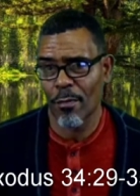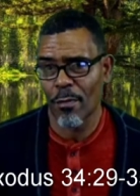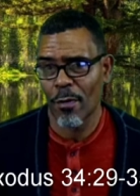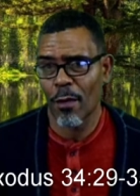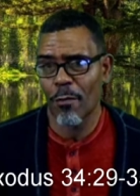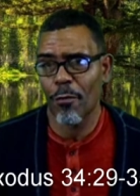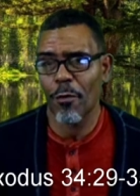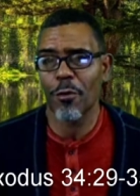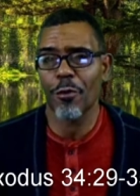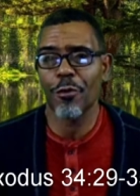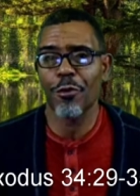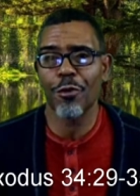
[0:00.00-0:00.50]

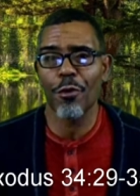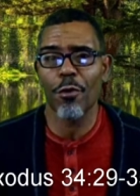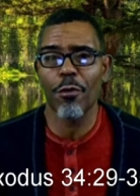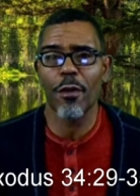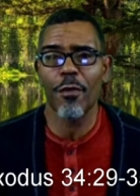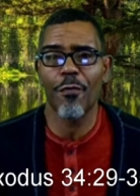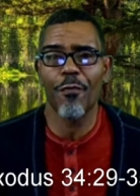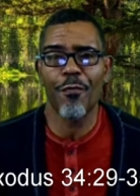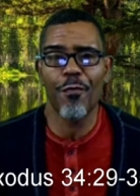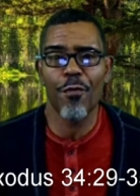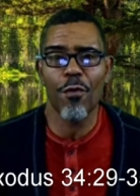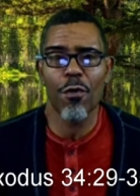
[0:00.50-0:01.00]
Verse
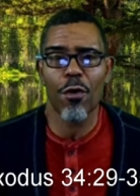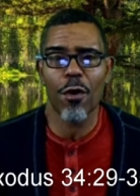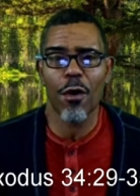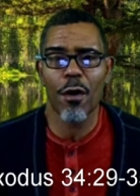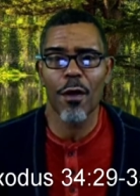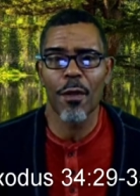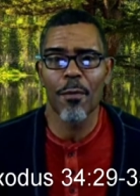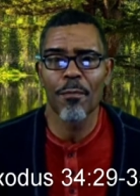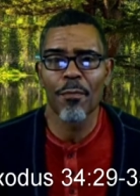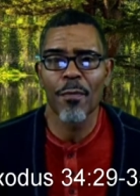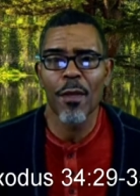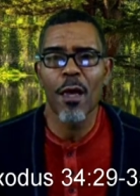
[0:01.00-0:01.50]
34
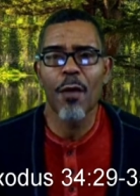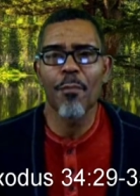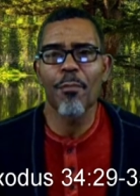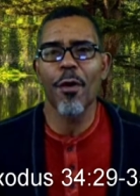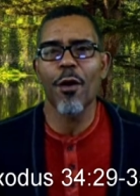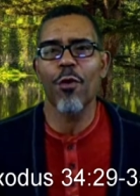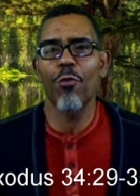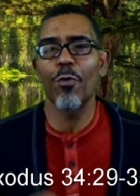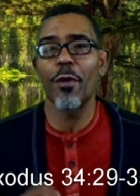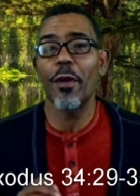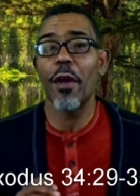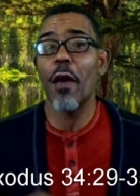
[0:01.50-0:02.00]

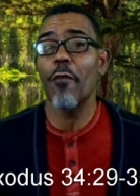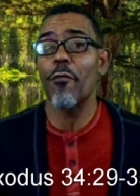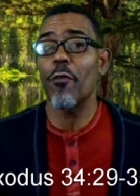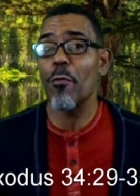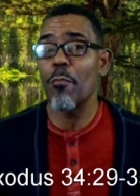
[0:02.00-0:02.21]
But whenever